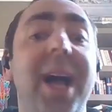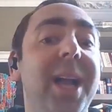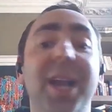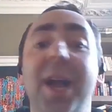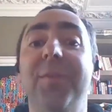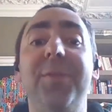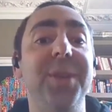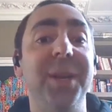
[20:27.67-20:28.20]
I love
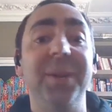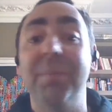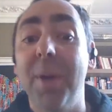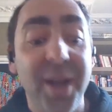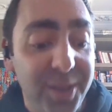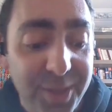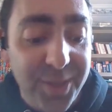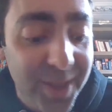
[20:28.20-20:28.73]
doing
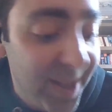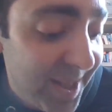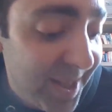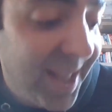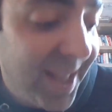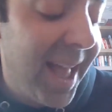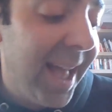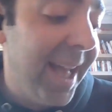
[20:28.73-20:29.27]
both.
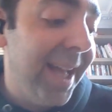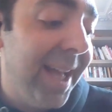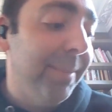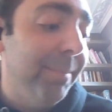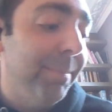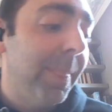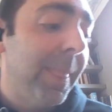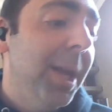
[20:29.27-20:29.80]

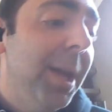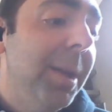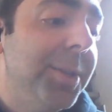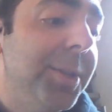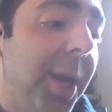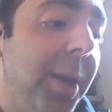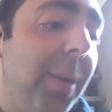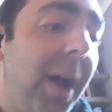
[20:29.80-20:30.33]
Um,
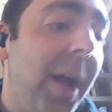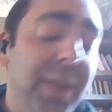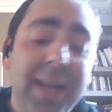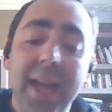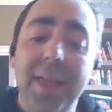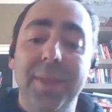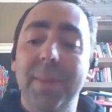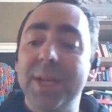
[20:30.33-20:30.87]
so I think
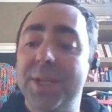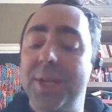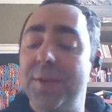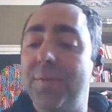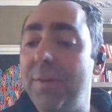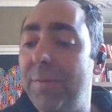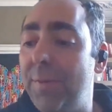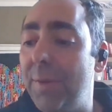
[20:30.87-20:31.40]
yeah, the message
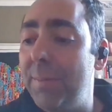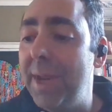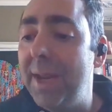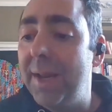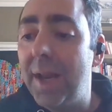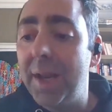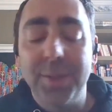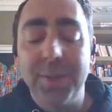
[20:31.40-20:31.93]
for, for me,
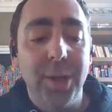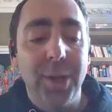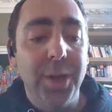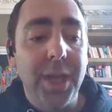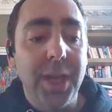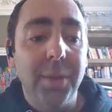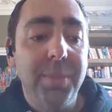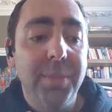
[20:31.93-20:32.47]
like to a lot of
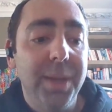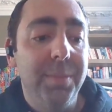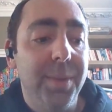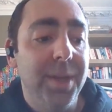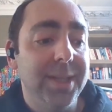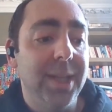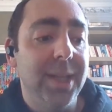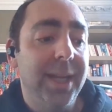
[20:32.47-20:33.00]
young people,
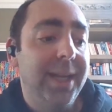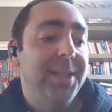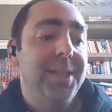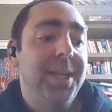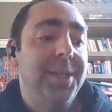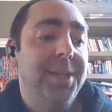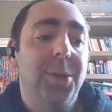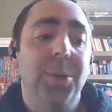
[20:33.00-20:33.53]
is like it's
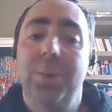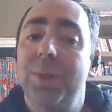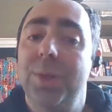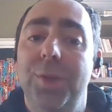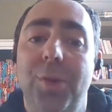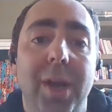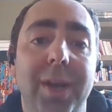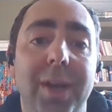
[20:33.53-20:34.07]
it's cool to
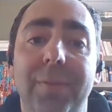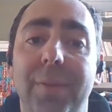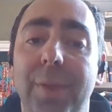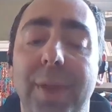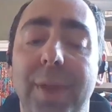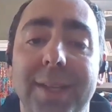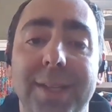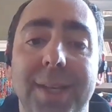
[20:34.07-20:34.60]
try different
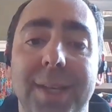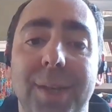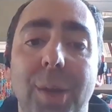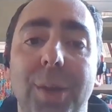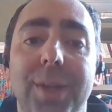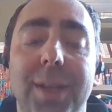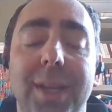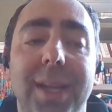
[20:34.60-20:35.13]
things and
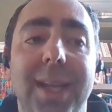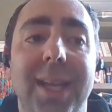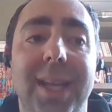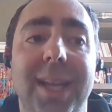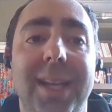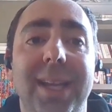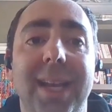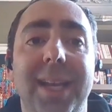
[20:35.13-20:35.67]
not
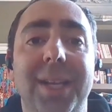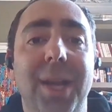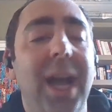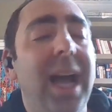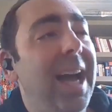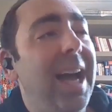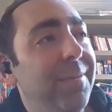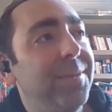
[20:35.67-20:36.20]
you don't
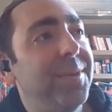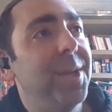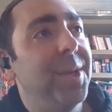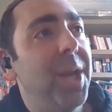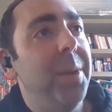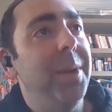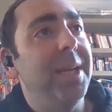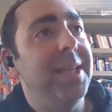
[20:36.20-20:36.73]
have to
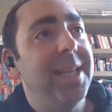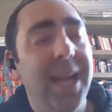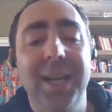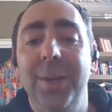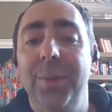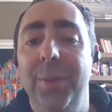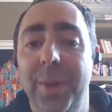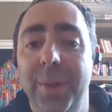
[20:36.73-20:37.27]
know
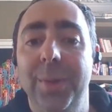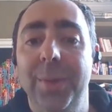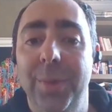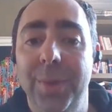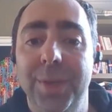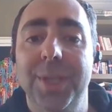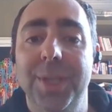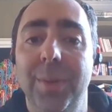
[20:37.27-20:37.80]
exactly what you
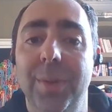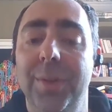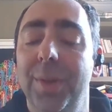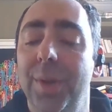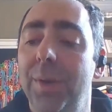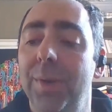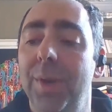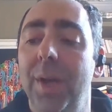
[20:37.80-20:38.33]
want to do with your
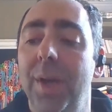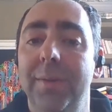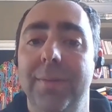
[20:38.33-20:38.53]
whole life.